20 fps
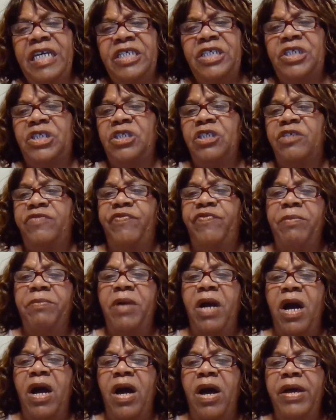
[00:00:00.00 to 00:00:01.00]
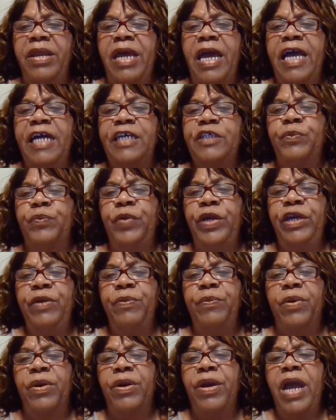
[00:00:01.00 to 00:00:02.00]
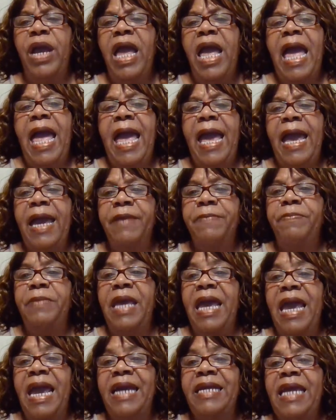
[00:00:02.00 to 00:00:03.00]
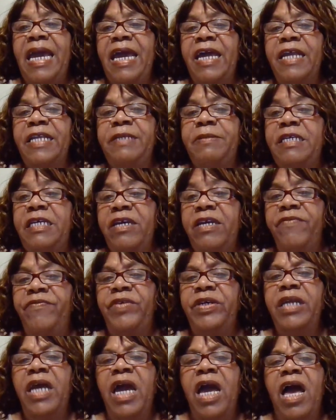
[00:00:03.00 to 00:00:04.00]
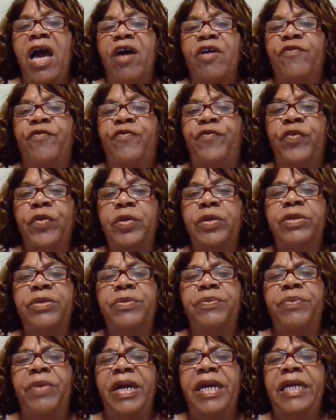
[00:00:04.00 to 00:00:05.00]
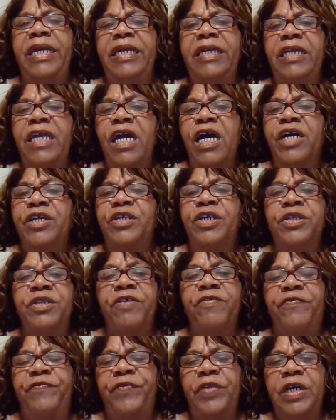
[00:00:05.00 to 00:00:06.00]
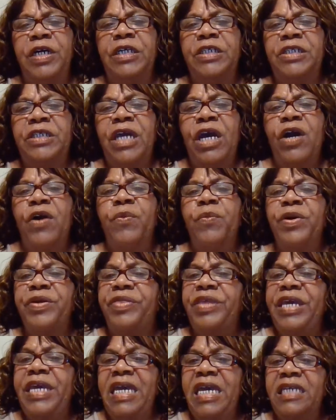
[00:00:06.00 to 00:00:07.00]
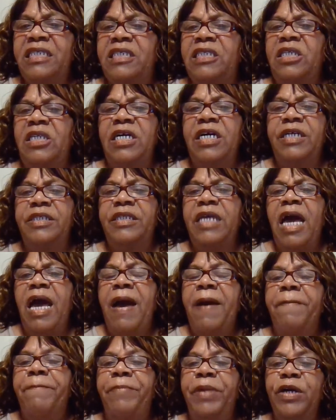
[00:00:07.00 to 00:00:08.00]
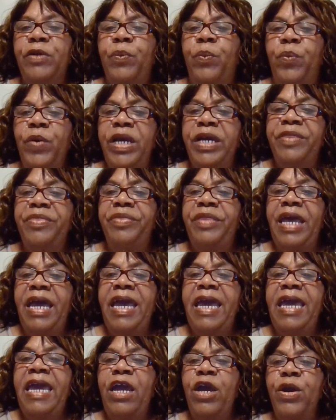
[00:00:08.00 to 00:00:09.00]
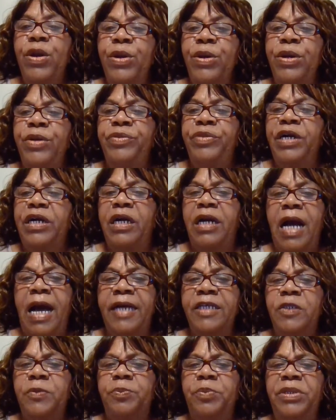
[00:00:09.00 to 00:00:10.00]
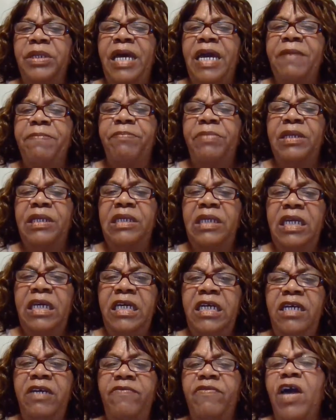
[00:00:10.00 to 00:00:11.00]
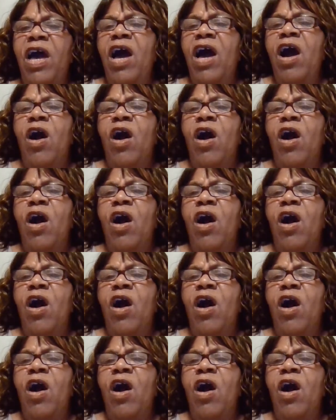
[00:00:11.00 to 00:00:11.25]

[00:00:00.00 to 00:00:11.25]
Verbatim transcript: distance from God as we were had and had given full reign to the flesh with its lust. But when they heard the gospel and believed